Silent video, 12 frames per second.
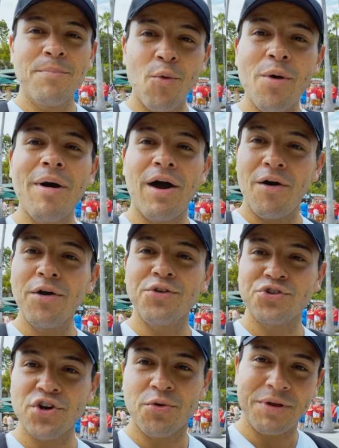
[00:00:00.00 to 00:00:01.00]
But when my
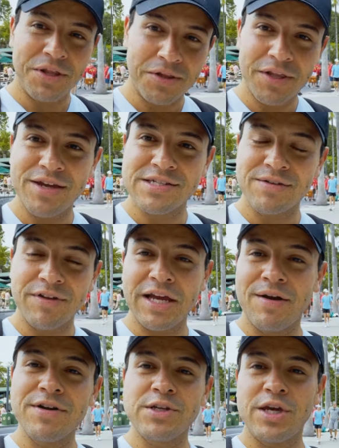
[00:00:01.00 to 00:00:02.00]
uncle showed me the list of
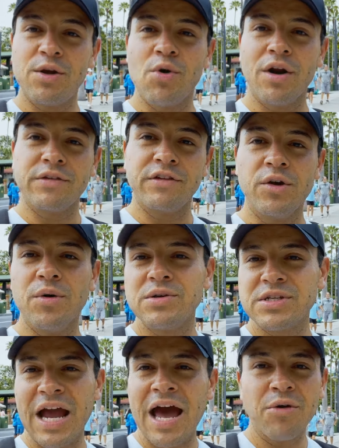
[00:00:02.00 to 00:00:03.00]
like everything he wanted to do, I
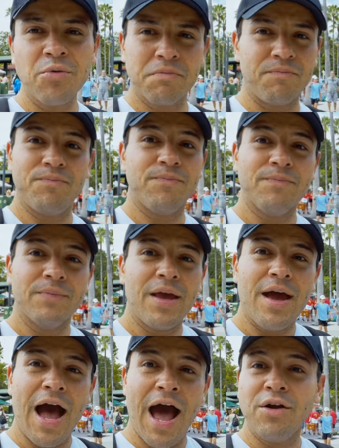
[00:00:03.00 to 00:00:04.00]
was like, I don't
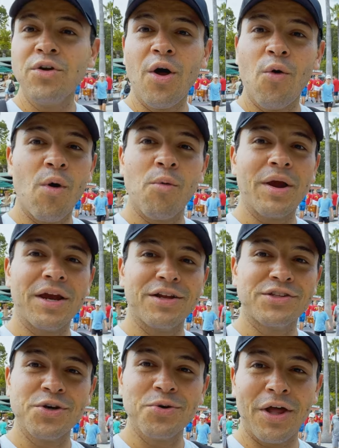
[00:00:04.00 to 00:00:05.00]
know what we're
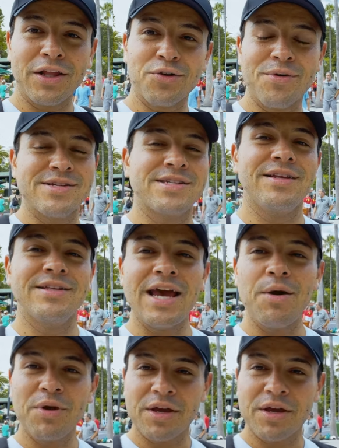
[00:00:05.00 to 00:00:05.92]
gonna do like the rest of the day.